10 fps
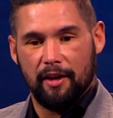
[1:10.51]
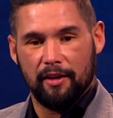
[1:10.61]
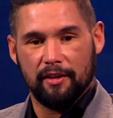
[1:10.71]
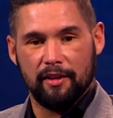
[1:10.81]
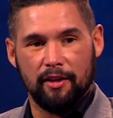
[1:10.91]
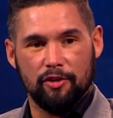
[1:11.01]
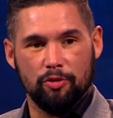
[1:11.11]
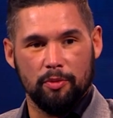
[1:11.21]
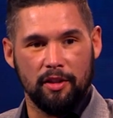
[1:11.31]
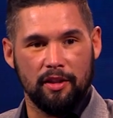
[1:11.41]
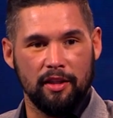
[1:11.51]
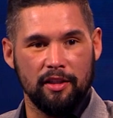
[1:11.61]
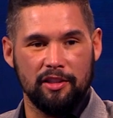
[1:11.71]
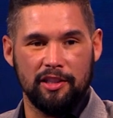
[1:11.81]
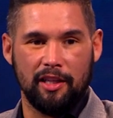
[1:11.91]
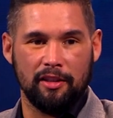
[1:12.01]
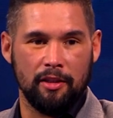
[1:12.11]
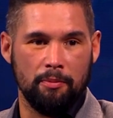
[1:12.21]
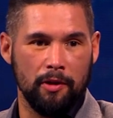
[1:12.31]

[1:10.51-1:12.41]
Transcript: and I think some of the things he said in the